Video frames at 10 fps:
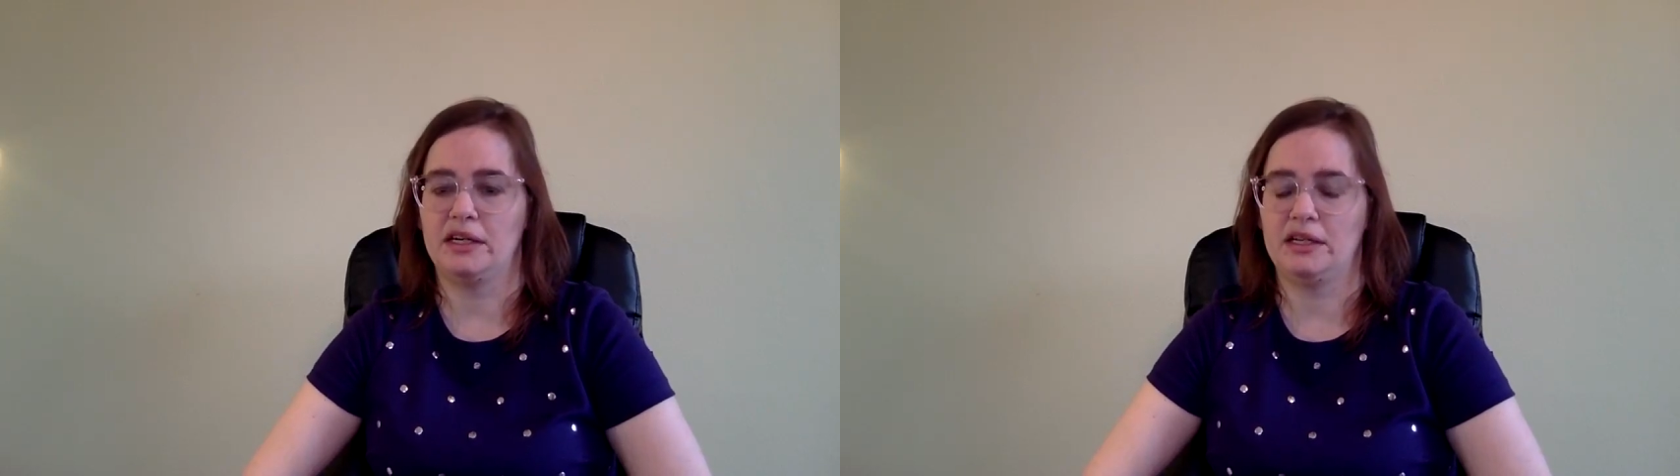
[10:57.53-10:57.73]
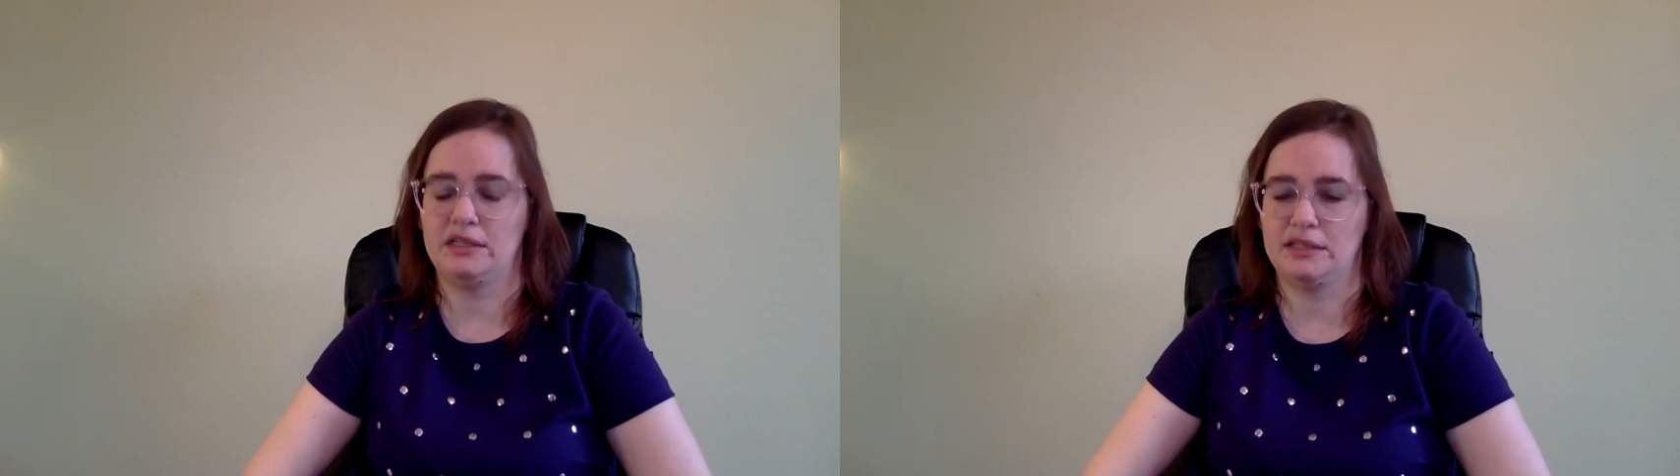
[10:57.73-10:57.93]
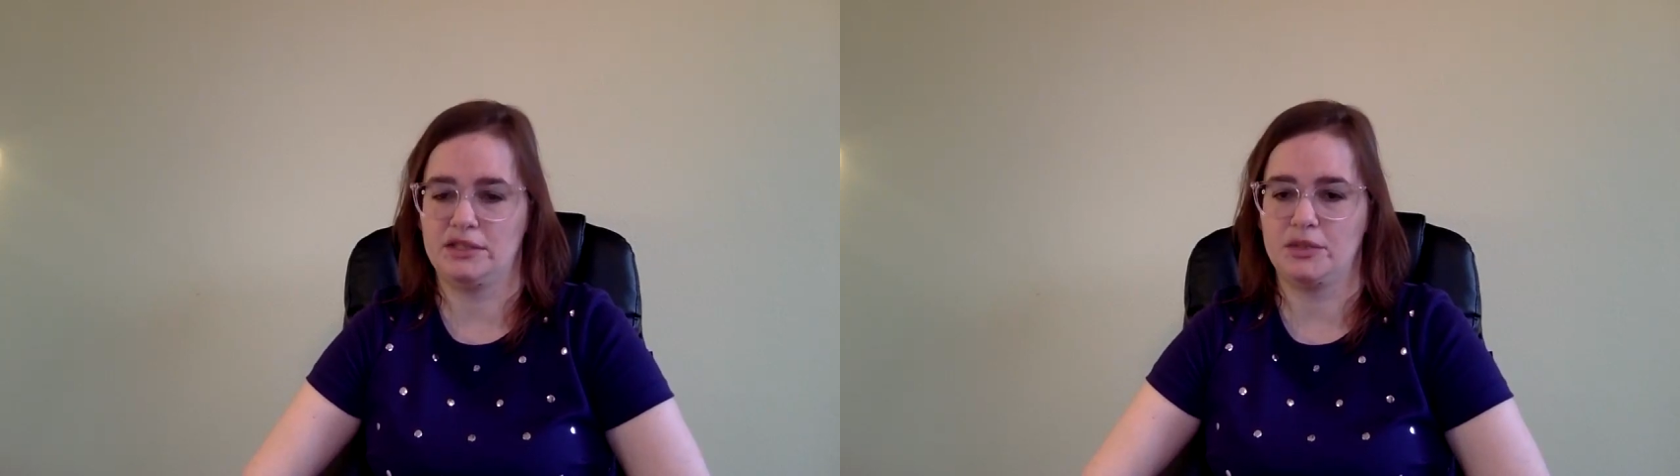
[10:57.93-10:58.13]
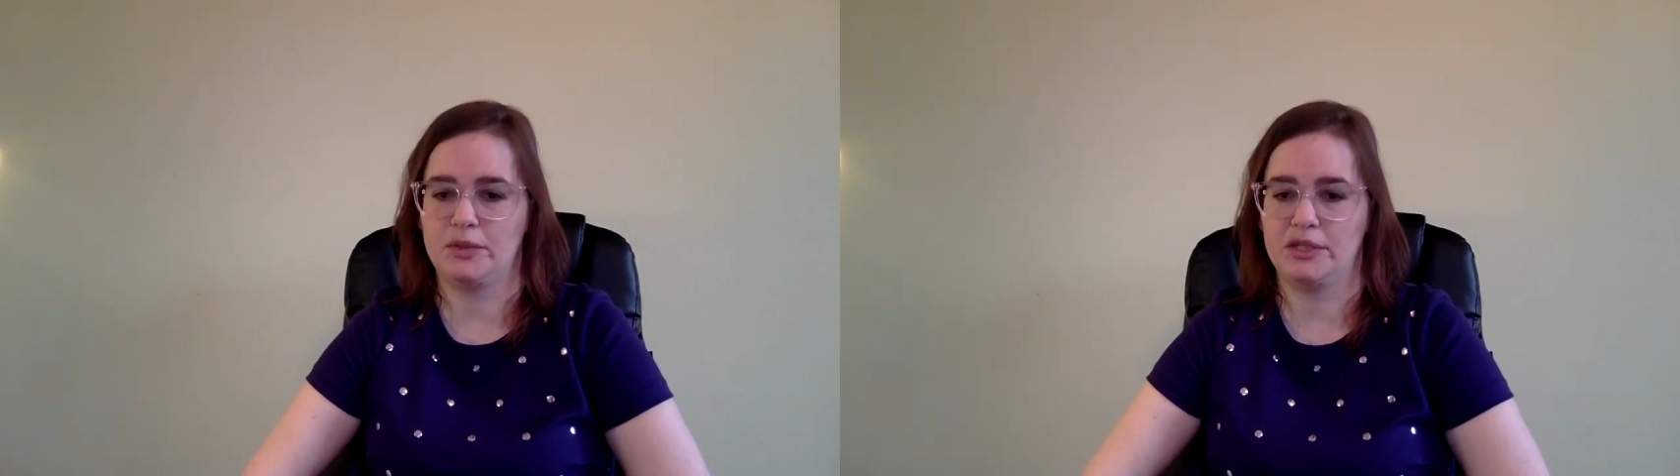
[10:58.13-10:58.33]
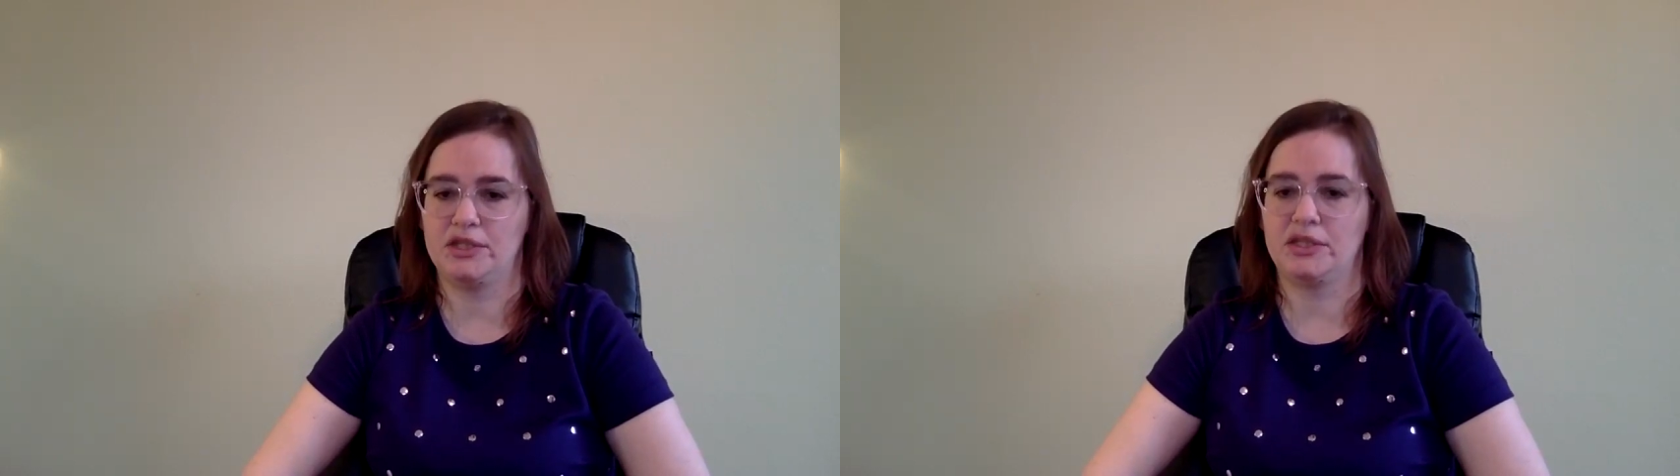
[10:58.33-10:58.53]
a
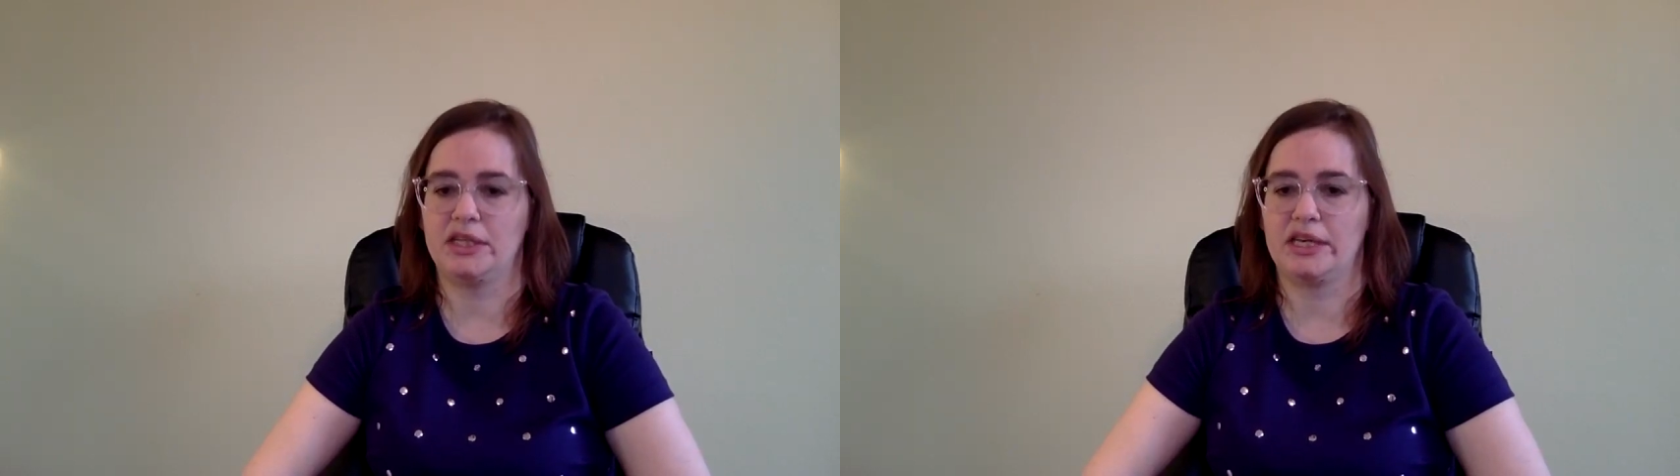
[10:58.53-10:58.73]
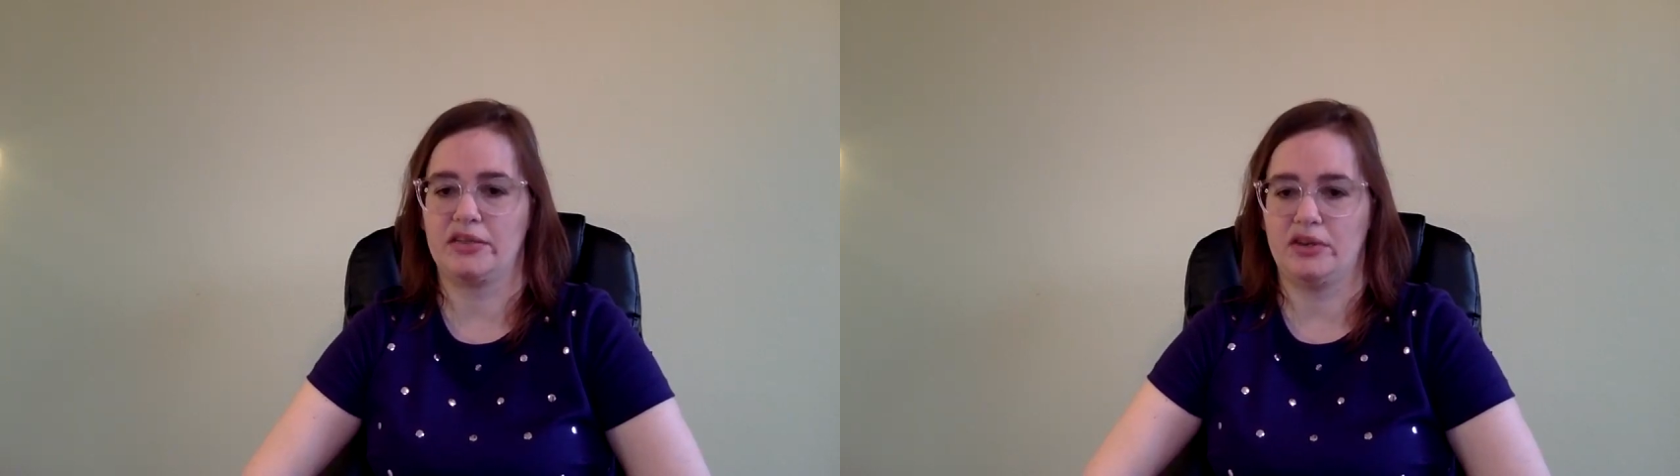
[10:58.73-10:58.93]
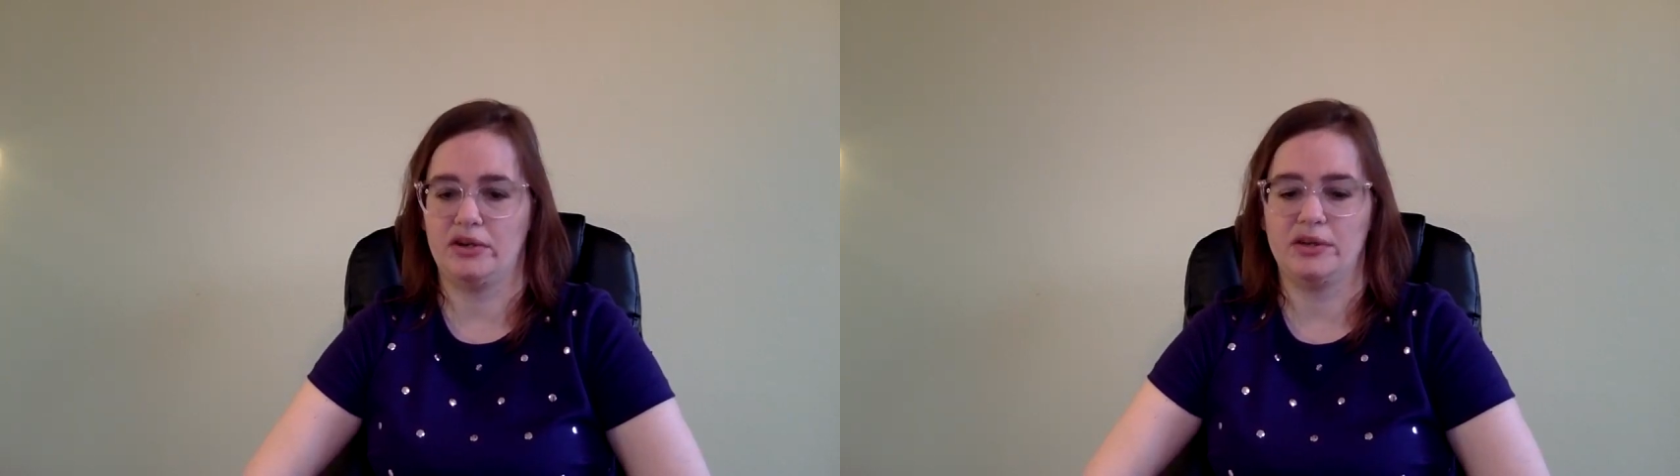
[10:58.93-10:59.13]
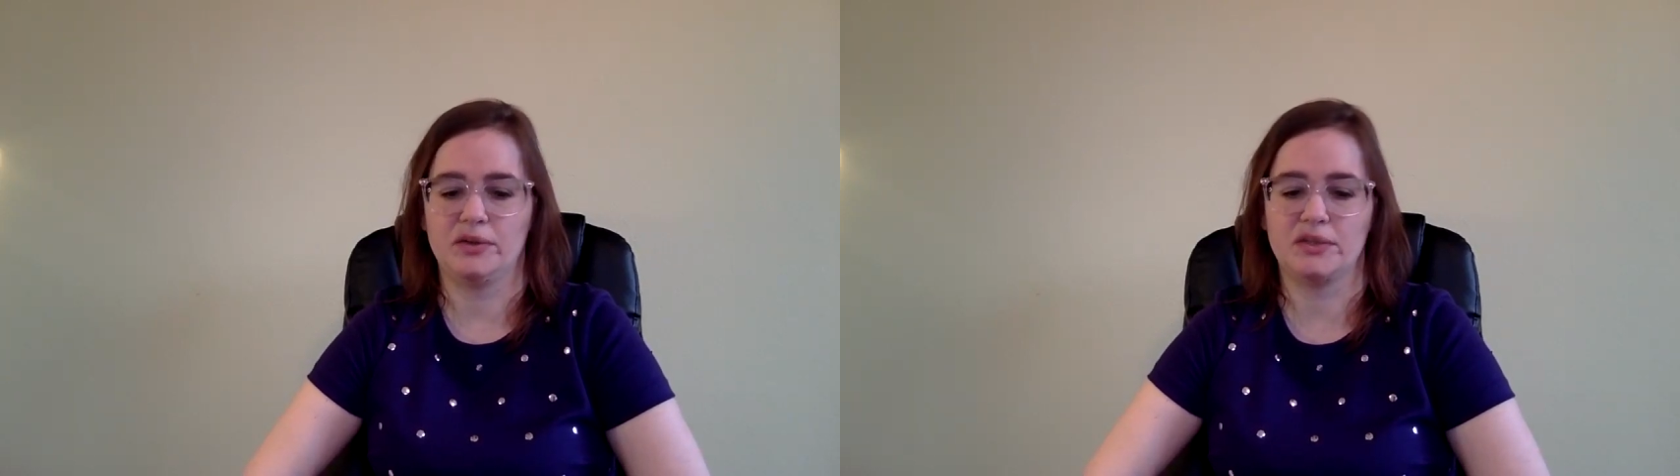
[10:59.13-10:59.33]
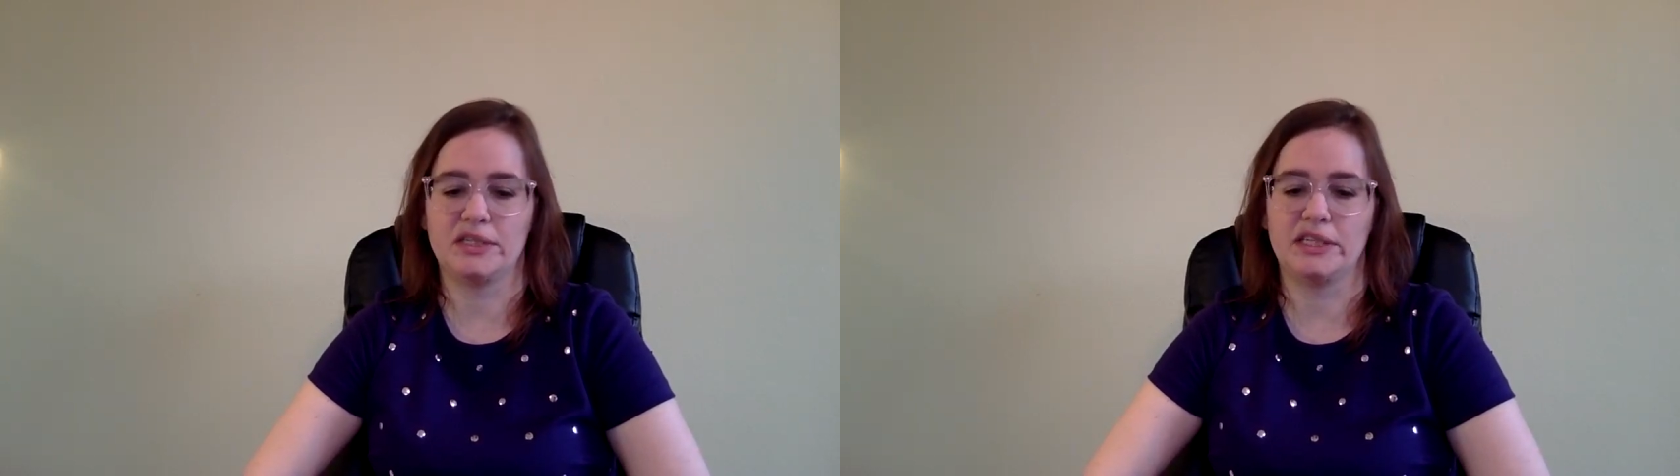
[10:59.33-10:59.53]
situation like
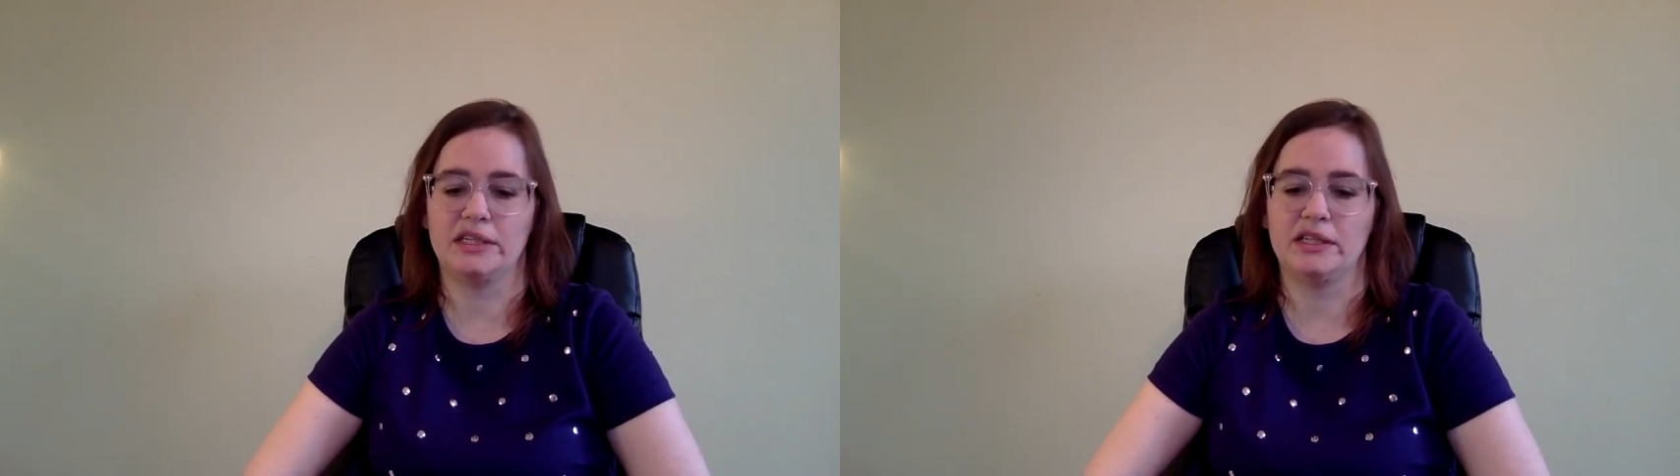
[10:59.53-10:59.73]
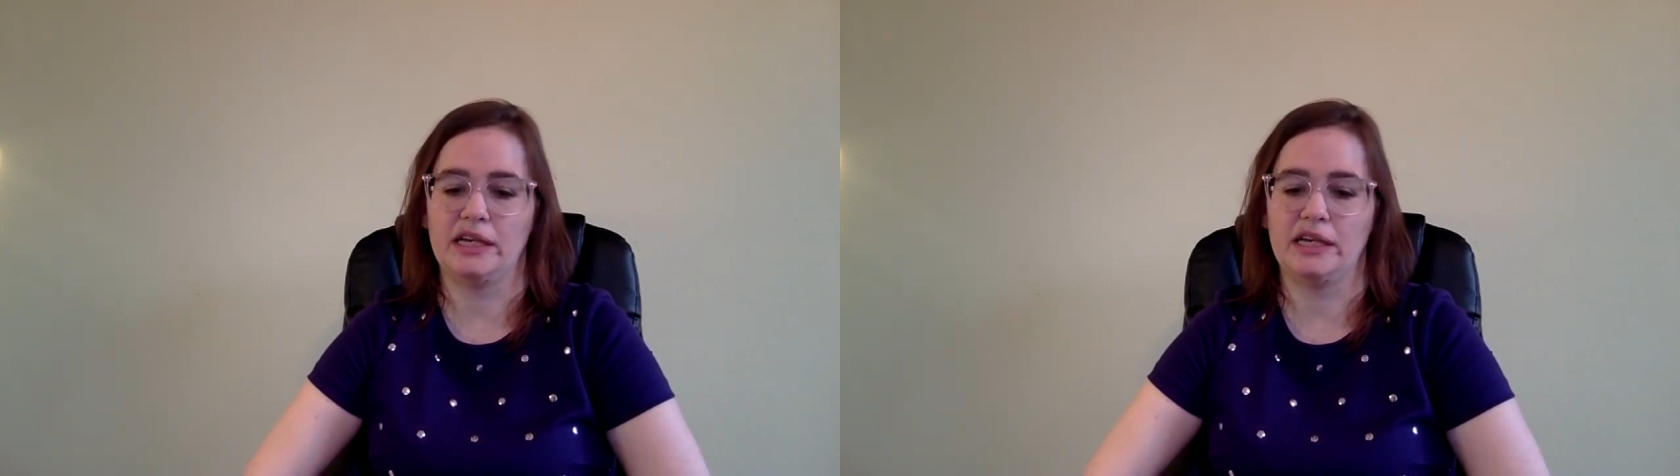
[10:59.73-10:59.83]
Theranos did.